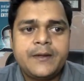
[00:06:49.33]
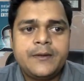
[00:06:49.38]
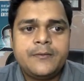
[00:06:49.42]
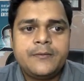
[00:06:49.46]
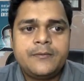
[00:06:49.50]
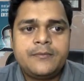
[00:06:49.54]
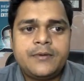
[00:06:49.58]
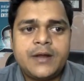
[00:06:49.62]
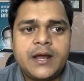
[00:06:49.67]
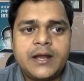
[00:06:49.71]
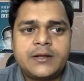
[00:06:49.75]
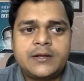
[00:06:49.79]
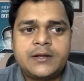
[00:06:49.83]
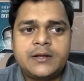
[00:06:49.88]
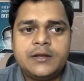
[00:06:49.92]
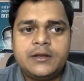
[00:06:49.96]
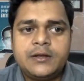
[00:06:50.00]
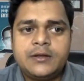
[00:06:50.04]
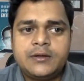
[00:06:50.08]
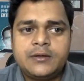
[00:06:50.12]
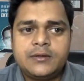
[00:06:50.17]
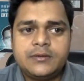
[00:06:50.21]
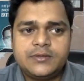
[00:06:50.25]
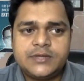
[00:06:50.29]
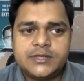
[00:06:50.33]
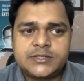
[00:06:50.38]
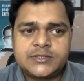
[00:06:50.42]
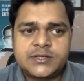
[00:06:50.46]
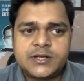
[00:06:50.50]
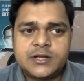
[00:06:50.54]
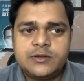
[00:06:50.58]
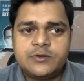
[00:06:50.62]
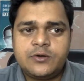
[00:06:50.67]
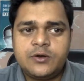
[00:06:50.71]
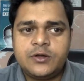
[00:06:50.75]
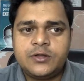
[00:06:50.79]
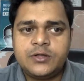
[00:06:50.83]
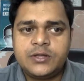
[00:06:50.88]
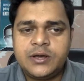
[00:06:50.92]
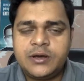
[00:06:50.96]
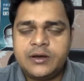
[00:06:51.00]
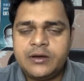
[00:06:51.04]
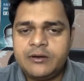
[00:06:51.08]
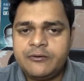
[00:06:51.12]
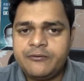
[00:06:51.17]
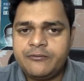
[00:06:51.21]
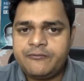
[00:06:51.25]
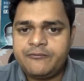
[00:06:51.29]
Right click, just click on
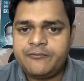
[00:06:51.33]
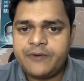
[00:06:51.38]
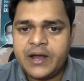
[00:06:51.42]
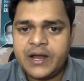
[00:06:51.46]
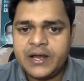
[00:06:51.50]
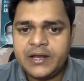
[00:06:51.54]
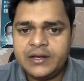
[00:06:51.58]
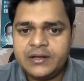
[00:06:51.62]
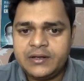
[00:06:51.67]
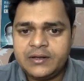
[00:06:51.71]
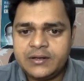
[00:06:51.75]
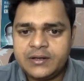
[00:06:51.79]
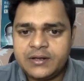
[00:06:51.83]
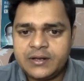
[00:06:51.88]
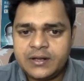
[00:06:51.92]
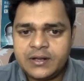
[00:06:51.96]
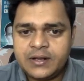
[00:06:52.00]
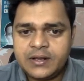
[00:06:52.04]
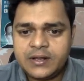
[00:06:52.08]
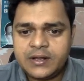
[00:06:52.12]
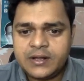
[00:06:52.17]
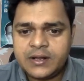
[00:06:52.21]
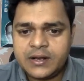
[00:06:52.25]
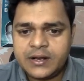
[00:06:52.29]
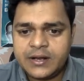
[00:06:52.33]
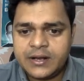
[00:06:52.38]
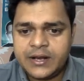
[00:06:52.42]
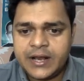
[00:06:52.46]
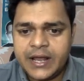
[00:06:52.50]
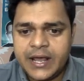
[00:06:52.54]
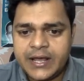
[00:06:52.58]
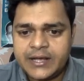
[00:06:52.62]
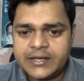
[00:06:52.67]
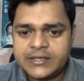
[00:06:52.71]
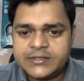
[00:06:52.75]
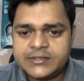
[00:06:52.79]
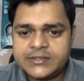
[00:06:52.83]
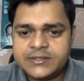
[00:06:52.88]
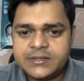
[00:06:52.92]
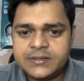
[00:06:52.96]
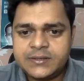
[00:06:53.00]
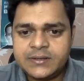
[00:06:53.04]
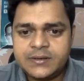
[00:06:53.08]
the file, next.